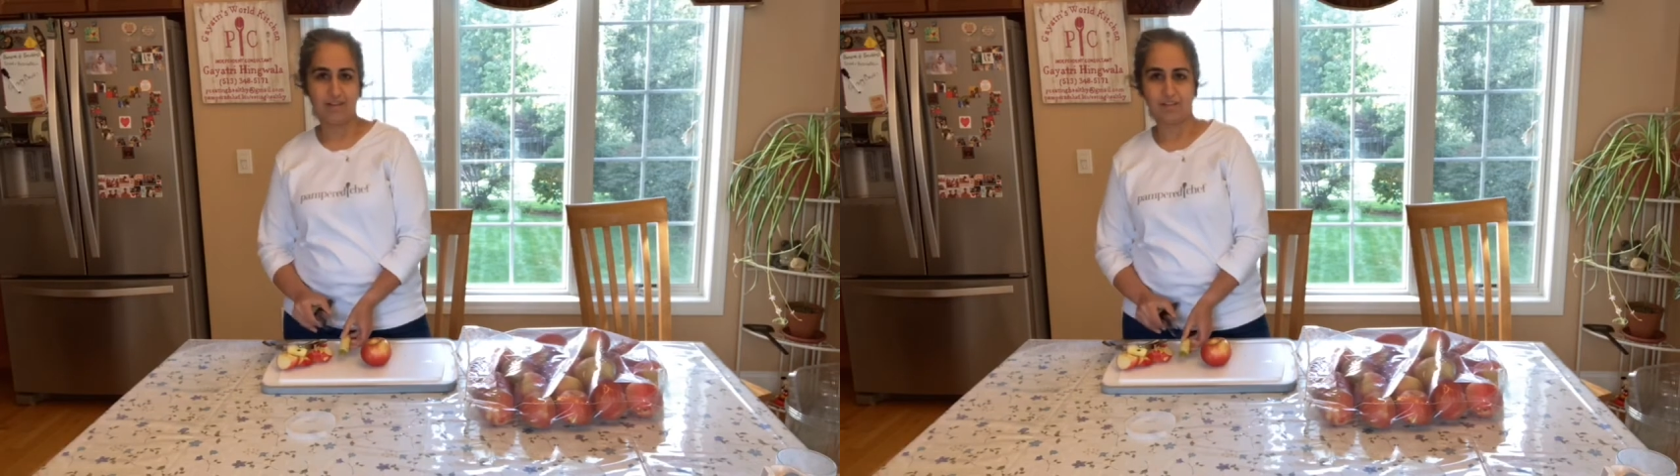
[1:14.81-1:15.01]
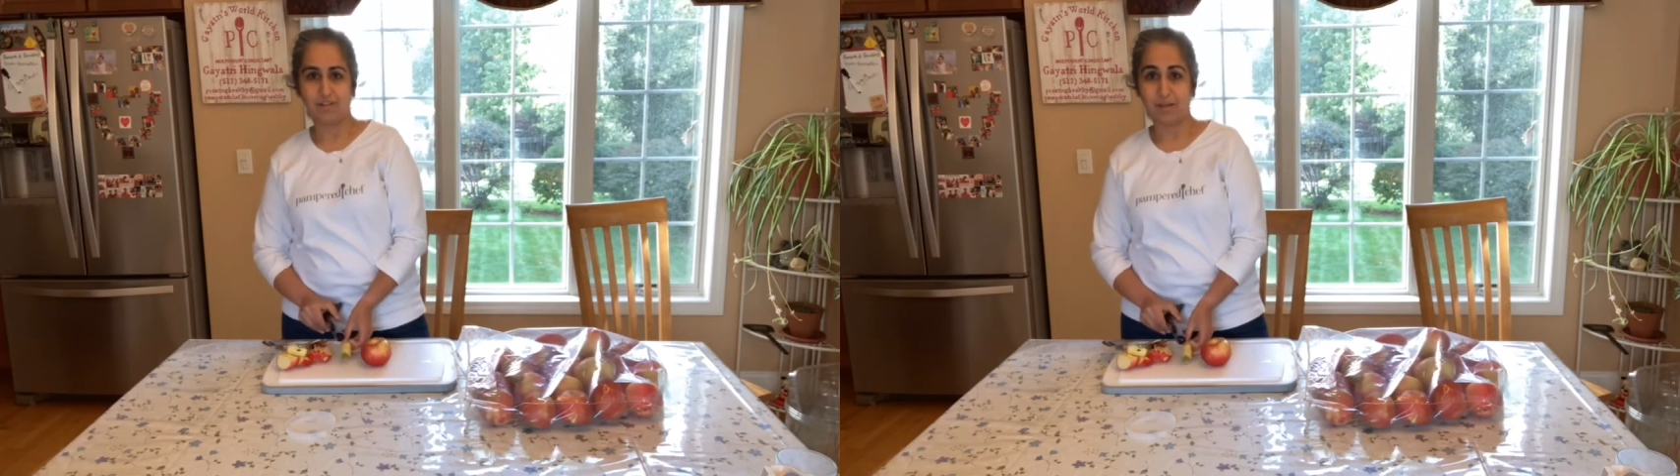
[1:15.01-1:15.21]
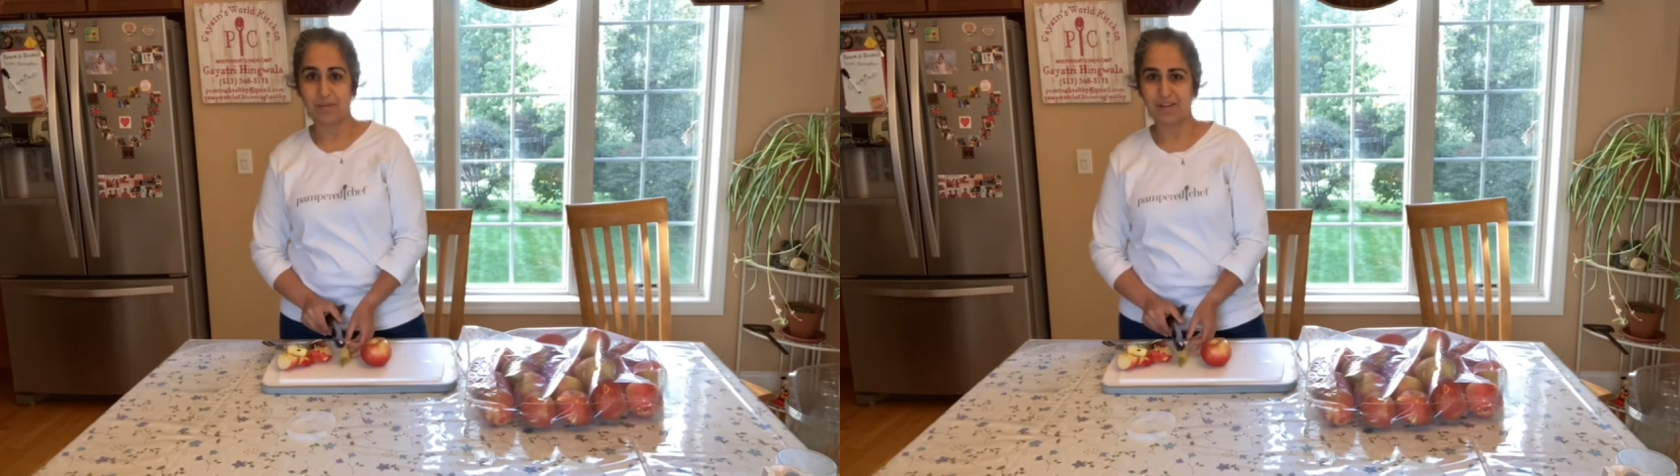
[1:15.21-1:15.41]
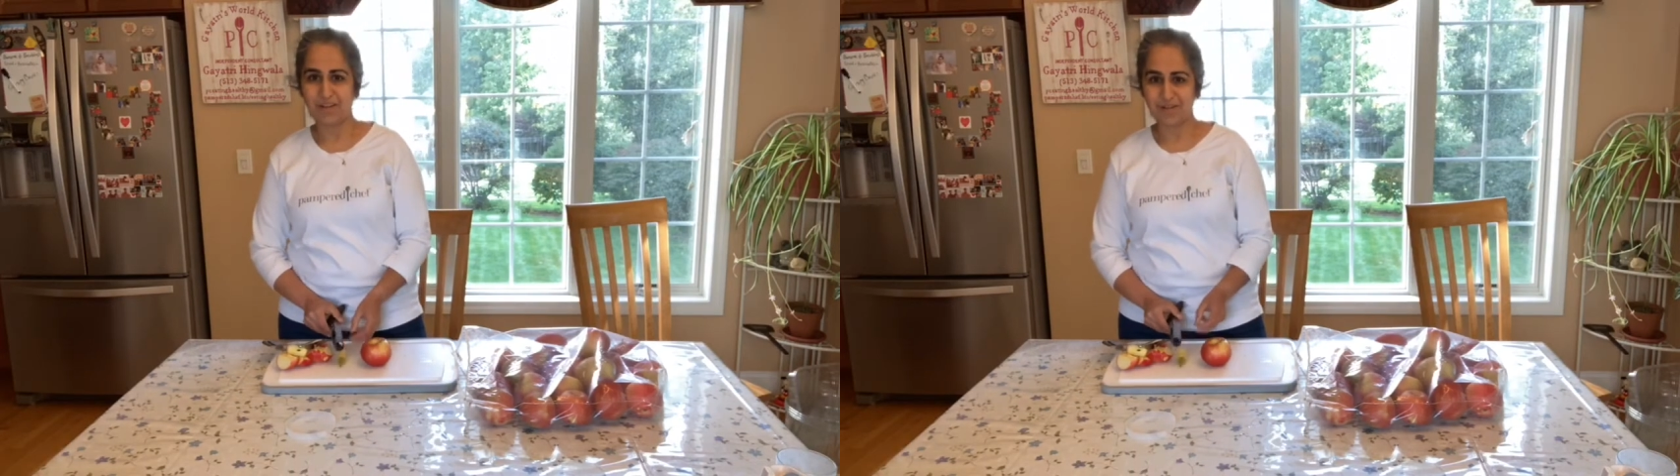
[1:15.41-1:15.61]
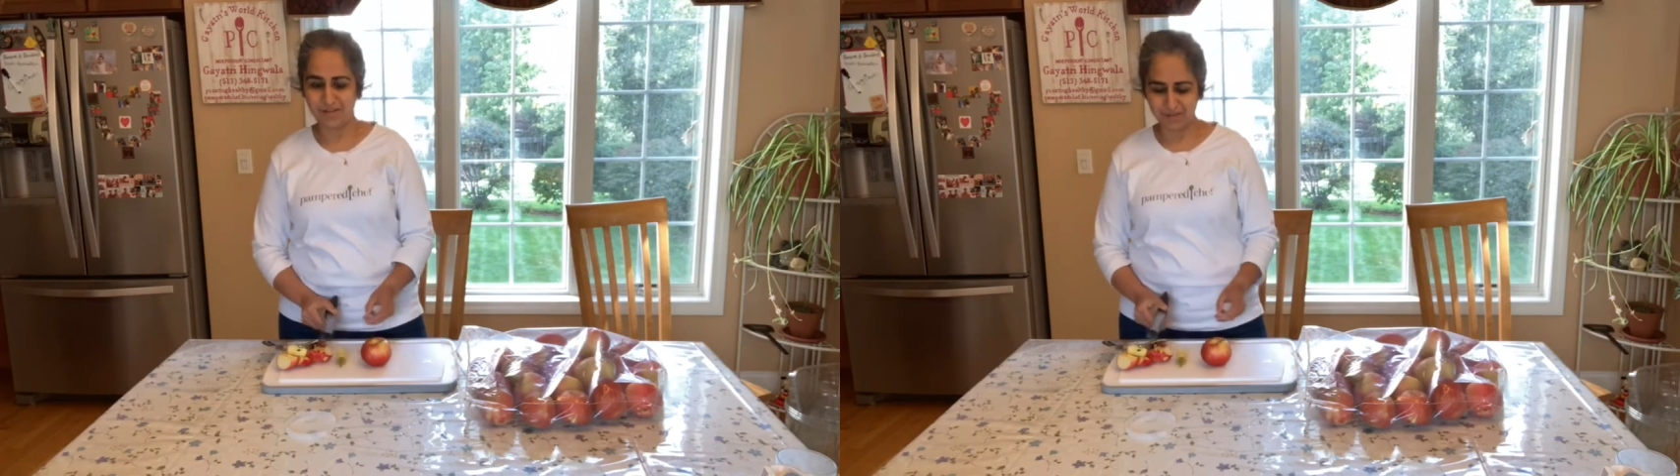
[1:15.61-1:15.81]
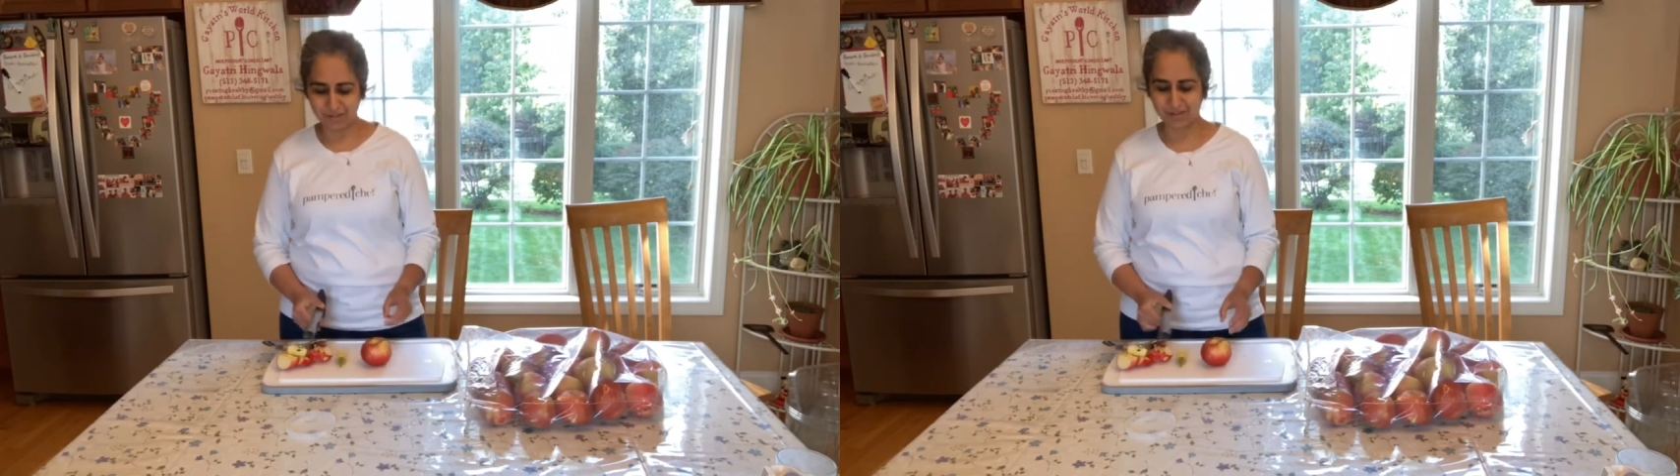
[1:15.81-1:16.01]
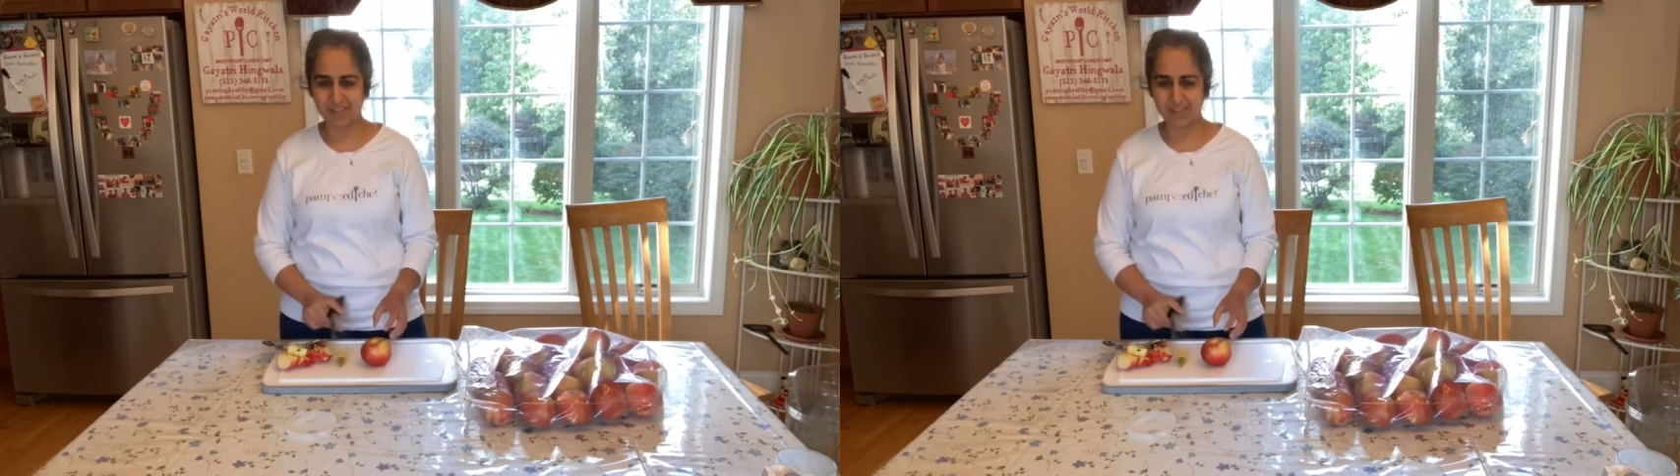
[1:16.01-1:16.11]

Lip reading: let me know what you